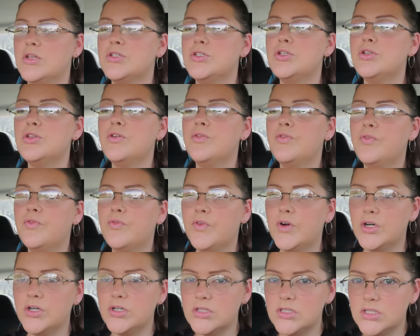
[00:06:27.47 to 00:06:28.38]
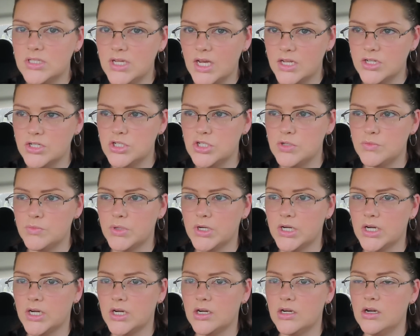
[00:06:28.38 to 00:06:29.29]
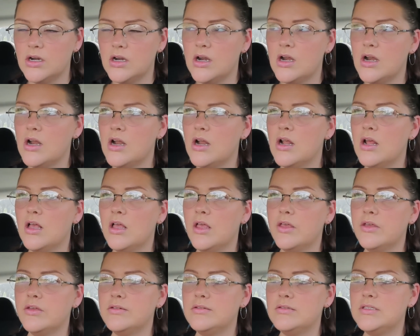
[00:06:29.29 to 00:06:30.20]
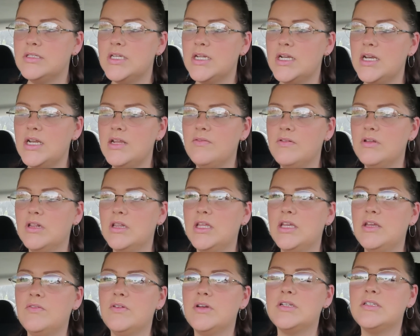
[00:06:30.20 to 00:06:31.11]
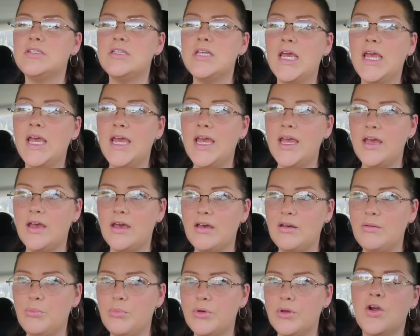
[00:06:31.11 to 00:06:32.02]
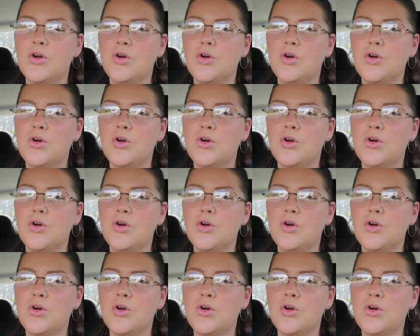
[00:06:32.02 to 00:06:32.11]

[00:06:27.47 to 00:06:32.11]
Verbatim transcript: So the first customer didn't even leave a tip.